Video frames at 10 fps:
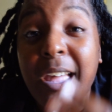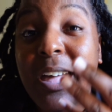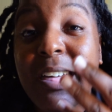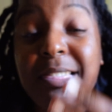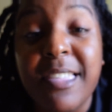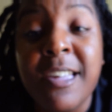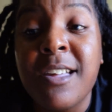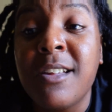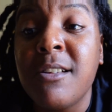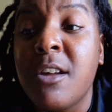And
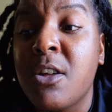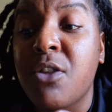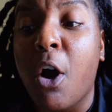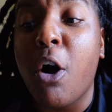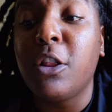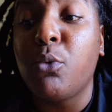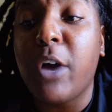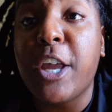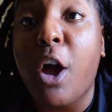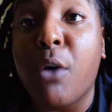then the only
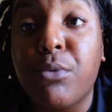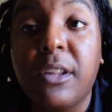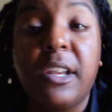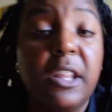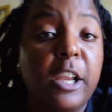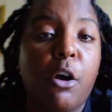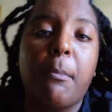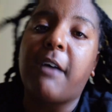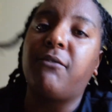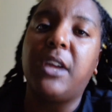way y'all really click on
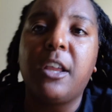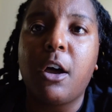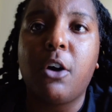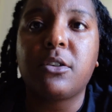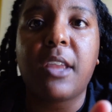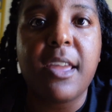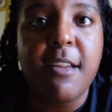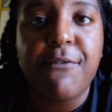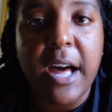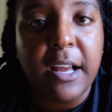my videos
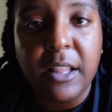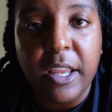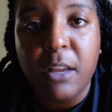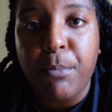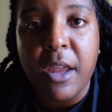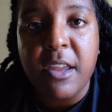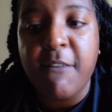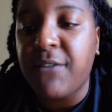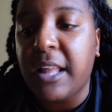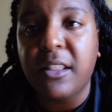if I clickbait,
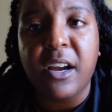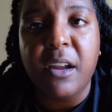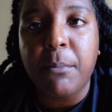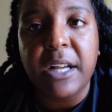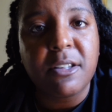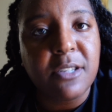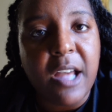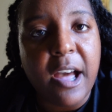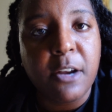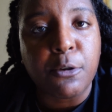if I lie about the
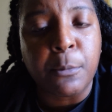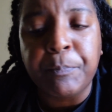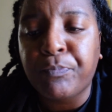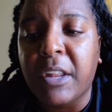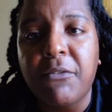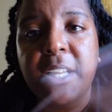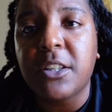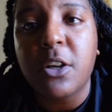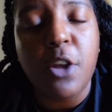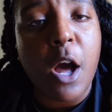title. If I
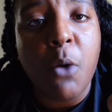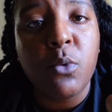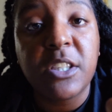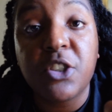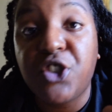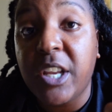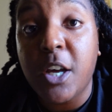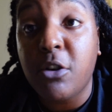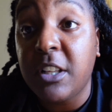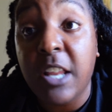tell y'all I went to
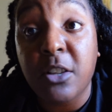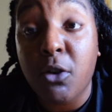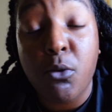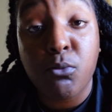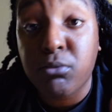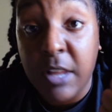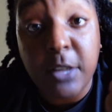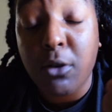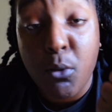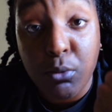jail, that's gonna
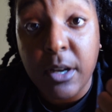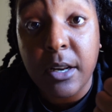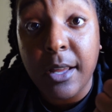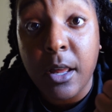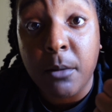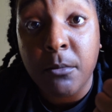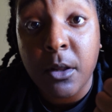that's gonna run it up.